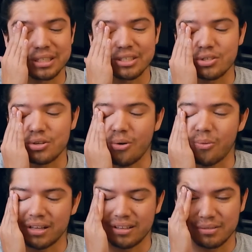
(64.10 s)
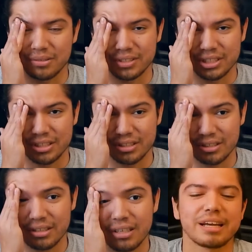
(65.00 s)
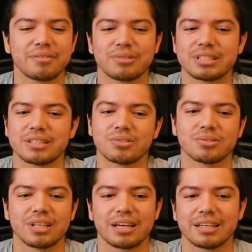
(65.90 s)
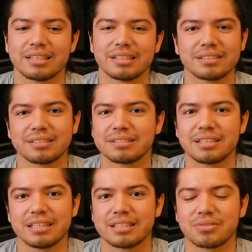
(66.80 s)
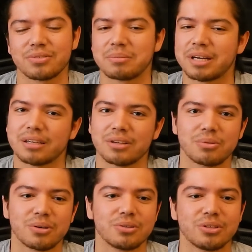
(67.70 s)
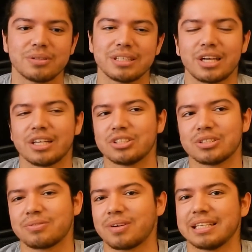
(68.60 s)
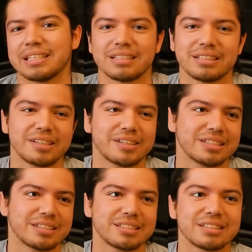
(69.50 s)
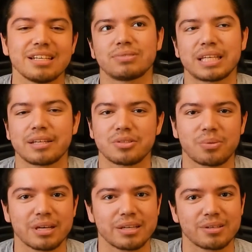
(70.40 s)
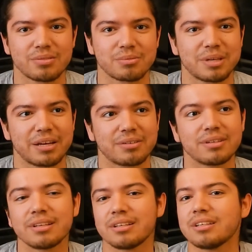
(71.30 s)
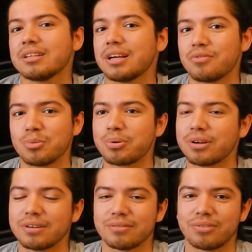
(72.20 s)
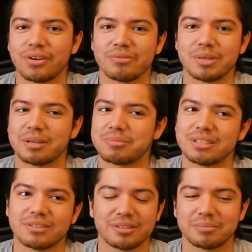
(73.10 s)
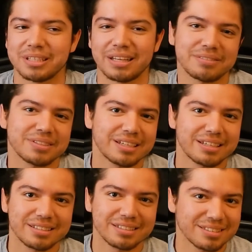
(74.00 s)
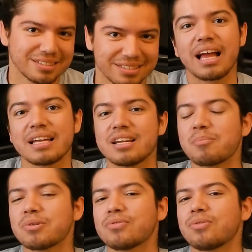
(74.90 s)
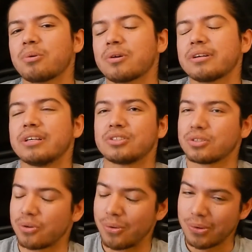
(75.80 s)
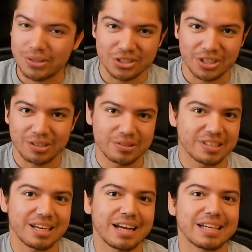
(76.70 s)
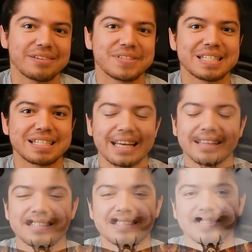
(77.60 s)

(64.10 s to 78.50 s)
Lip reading: so well off of each other. Every single line in this film I can quote you, and I just find it hilarious. 10, 20 years from now, if you put it in front of me, I'm still gonna be laughing at it. At number 4, under the horror genre, I have Silence of